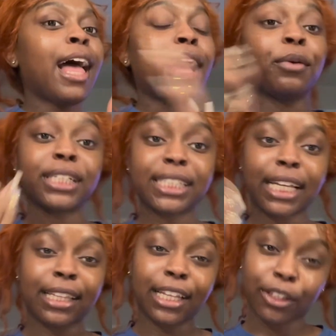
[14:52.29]
I want to say
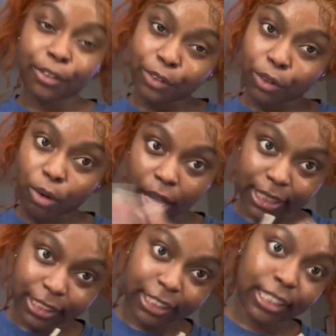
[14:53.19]
thank you for
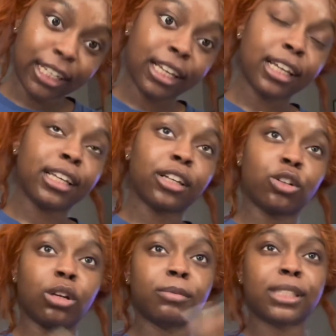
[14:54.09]
watching. You know
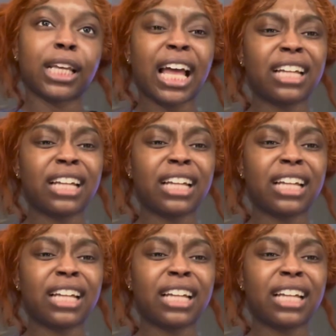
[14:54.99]
what I'm saying?